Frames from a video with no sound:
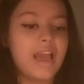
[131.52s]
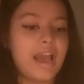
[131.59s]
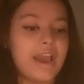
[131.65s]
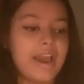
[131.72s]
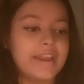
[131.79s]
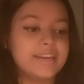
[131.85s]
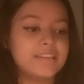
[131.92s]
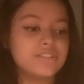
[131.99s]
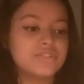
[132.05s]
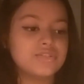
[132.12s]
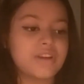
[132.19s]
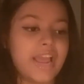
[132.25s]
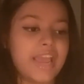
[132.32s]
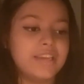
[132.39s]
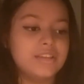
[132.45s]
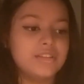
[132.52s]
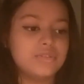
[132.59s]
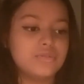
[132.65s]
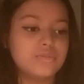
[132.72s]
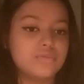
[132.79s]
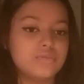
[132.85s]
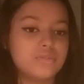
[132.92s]
and is trying
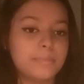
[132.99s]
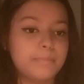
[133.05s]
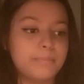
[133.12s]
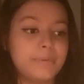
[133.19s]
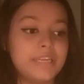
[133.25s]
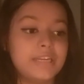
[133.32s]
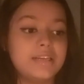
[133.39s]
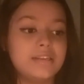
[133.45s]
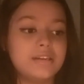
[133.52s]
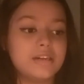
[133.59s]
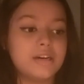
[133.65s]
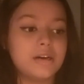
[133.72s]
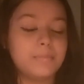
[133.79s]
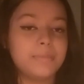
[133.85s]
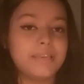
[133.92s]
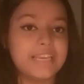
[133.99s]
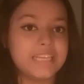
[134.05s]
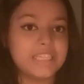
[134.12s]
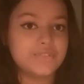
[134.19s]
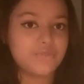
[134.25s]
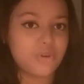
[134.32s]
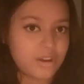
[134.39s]
to build a
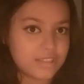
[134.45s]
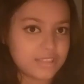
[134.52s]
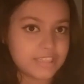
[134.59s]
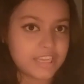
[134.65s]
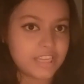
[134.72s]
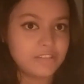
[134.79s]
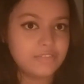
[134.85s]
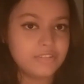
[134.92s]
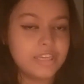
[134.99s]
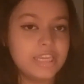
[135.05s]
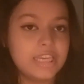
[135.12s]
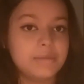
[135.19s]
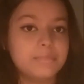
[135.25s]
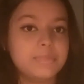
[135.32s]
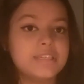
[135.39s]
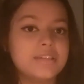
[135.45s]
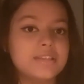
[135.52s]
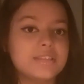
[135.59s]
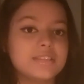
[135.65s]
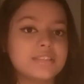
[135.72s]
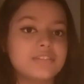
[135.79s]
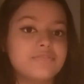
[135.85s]
place for herself
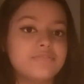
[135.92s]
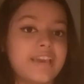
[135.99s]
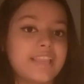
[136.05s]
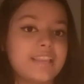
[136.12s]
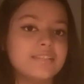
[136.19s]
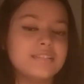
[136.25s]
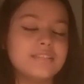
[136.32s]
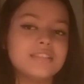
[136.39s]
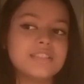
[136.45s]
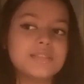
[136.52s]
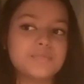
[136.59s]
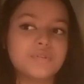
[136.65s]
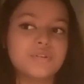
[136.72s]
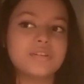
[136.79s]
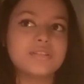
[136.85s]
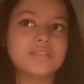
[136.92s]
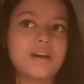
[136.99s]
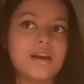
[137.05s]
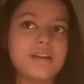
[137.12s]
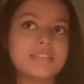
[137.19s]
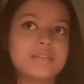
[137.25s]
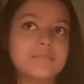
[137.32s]
because the fairies in these books
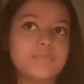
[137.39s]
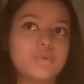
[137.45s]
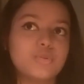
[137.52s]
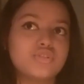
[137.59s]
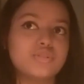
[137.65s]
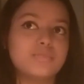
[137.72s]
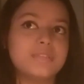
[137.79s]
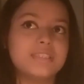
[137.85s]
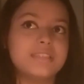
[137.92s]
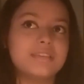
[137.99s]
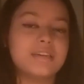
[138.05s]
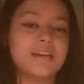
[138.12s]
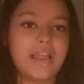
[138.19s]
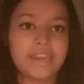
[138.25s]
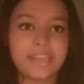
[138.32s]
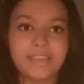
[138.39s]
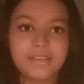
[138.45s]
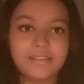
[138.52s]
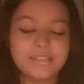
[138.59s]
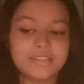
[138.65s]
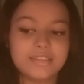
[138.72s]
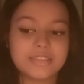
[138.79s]
are supposed to be
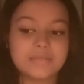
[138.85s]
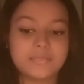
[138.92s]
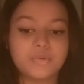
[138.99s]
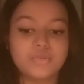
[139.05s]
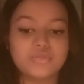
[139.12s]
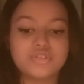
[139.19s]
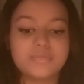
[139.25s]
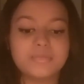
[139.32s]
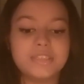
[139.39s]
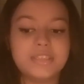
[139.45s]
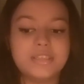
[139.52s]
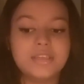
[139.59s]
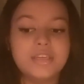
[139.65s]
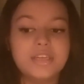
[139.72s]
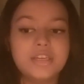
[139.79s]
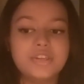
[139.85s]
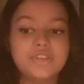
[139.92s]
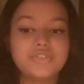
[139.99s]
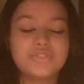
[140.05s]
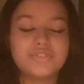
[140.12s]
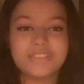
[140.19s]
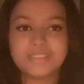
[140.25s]
cunning. They're supposed to be
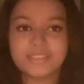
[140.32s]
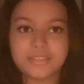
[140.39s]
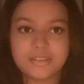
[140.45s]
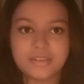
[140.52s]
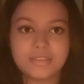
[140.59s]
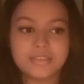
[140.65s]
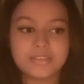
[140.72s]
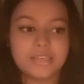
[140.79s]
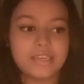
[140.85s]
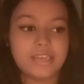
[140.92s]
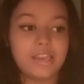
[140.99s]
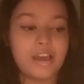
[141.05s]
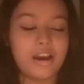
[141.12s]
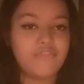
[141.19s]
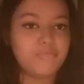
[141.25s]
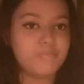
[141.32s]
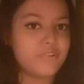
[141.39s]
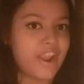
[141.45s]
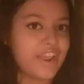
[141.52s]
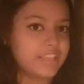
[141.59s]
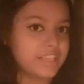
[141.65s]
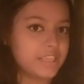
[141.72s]
tricksters. They love
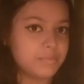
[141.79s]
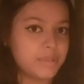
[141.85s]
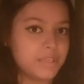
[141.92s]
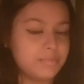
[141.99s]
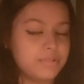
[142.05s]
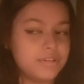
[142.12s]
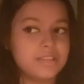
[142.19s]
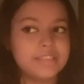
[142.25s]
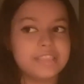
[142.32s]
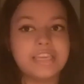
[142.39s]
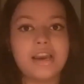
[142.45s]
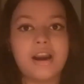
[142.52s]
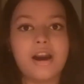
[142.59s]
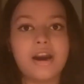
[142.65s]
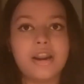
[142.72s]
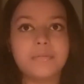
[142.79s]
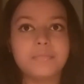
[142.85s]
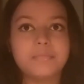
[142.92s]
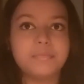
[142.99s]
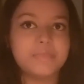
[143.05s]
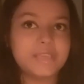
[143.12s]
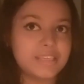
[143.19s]
pranking people. They are
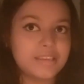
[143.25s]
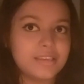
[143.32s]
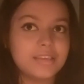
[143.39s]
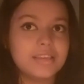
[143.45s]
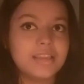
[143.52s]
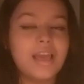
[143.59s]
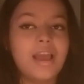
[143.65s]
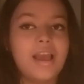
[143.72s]
mean.